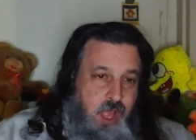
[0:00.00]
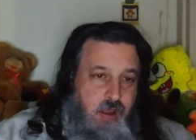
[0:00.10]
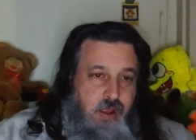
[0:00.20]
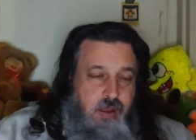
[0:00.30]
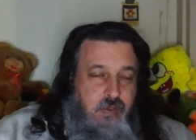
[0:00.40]

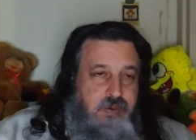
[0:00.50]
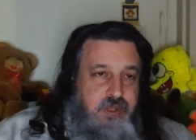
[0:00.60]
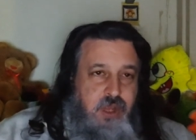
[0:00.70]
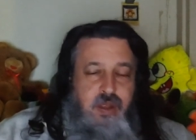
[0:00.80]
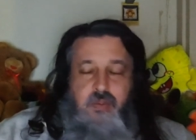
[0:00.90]
I
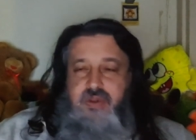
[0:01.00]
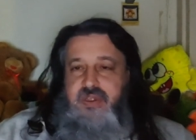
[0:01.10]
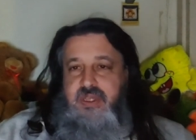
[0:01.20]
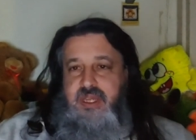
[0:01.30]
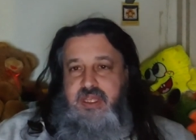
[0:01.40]
almost call it
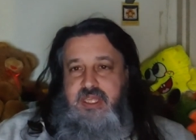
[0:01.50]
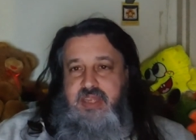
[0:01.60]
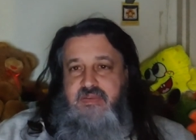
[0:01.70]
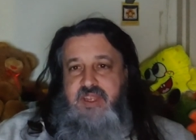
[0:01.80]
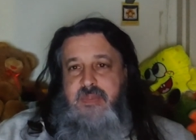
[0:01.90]
almost like a
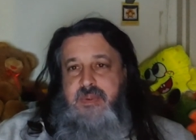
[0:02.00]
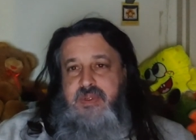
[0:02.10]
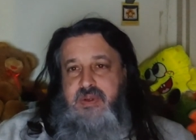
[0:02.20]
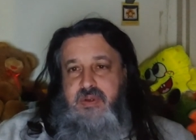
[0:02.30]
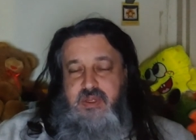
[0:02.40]
T V
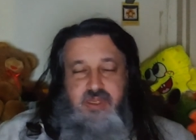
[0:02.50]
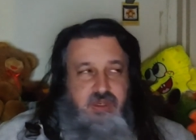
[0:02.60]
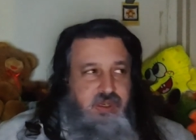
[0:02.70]
episode.